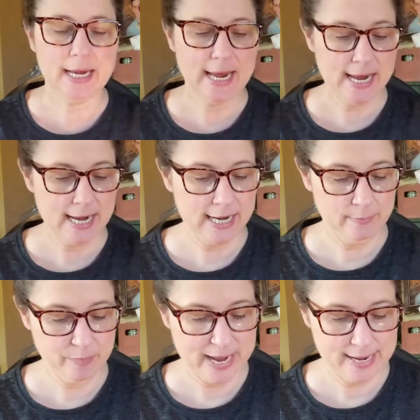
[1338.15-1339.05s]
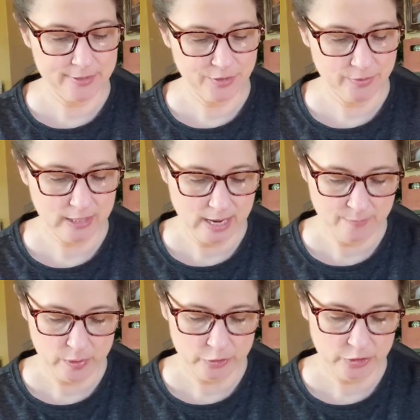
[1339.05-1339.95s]
a pattern that I
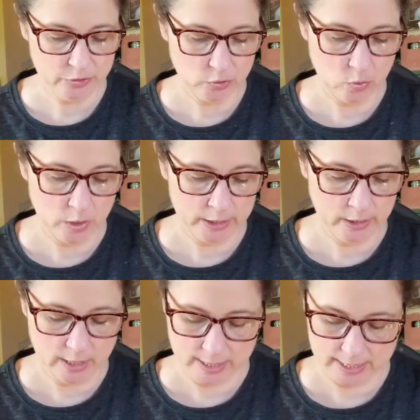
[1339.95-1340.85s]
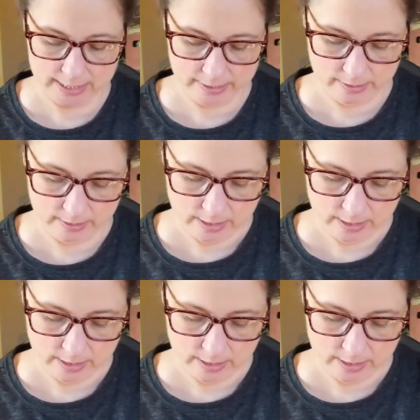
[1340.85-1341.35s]
purchased online.